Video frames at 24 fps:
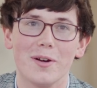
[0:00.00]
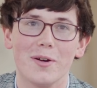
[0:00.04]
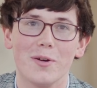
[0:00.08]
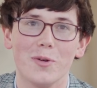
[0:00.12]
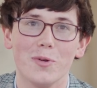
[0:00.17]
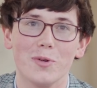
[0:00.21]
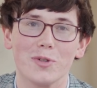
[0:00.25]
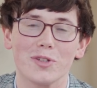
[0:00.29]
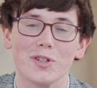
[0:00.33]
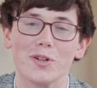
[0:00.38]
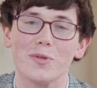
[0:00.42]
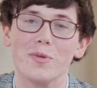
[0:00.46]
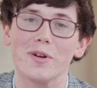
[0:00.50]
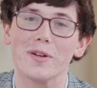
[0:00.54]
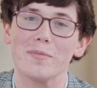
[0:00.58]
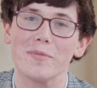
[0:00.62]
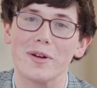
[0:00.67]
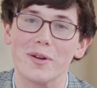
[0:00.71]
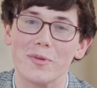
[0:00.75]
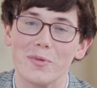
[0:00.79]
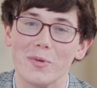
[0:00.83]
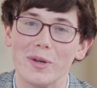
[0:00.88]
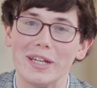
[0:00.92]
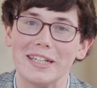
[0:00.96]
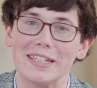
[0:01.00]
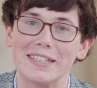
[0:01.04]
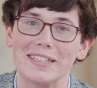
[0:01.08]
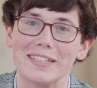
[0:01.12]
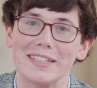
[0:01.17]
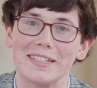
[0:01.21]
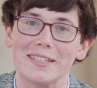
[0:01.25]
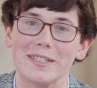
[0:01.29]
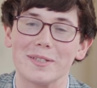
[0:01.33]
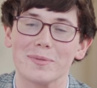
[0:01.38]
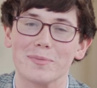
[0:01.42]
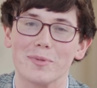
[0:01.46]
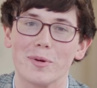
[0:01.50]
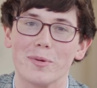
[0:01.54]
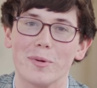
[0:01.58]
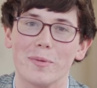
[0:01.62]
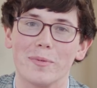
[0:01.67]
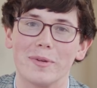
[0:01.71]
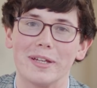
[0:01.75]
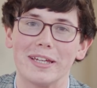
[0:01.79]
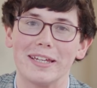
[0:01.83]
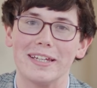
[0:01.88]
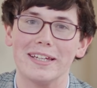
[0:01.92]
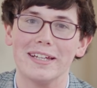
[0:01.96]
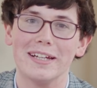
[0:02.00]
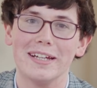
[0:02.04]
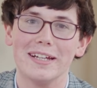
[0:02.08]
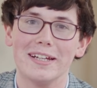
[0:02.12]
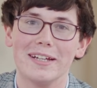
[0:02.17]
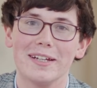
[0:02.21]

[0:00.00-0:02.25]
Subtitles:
Also, one of my weaknesses is probably